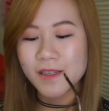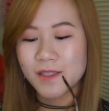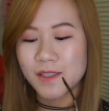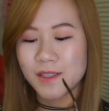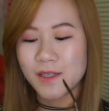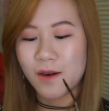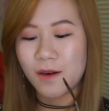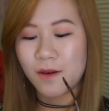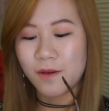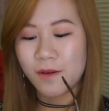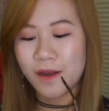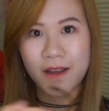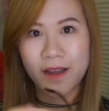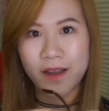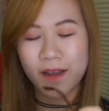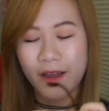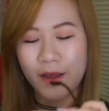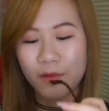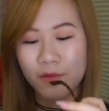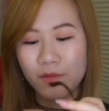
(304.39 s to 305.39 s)
so
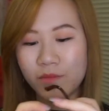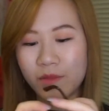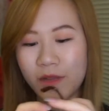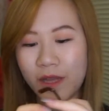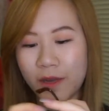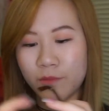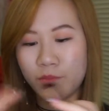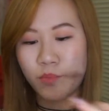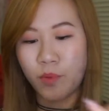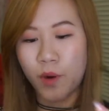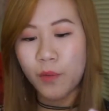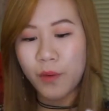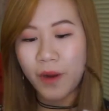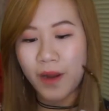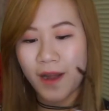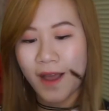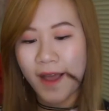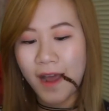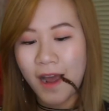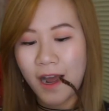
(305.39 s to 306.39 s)
it like broke
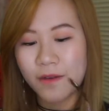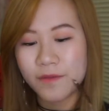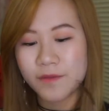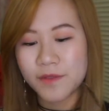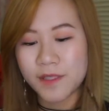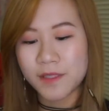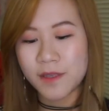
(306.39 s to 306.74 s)
in half.